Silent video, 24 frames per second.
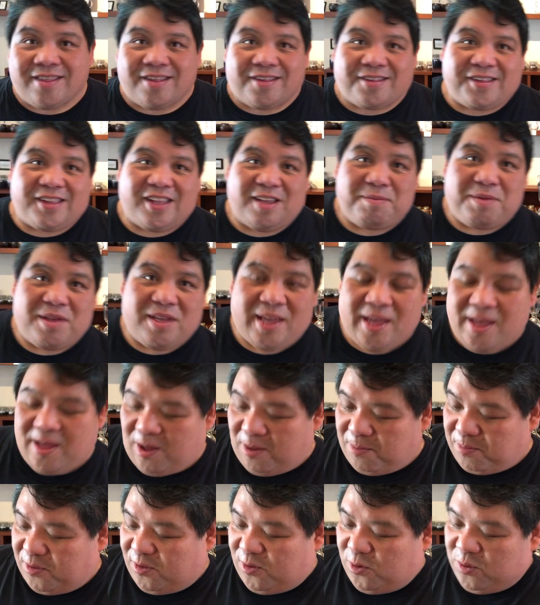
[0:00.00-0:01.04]
the steaming
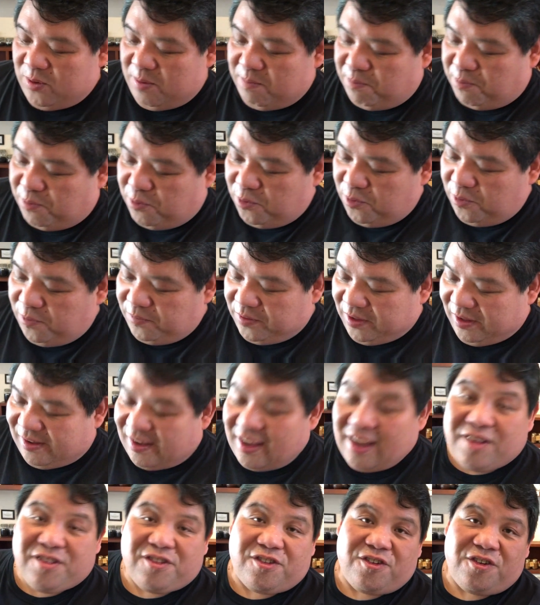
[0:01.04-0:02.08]
helps to improve the
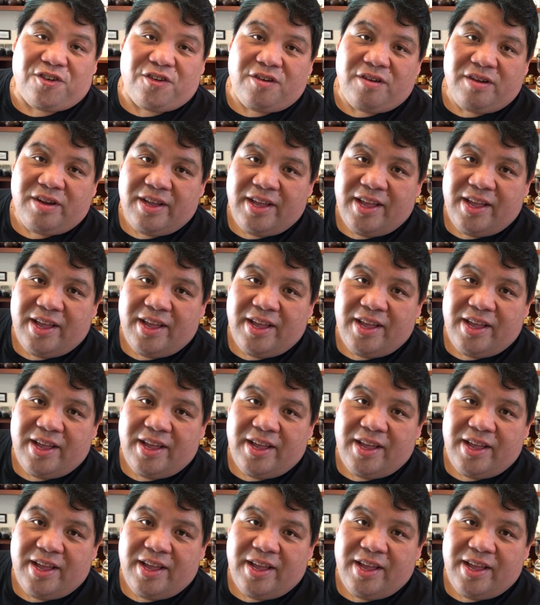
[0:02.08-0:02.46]
texture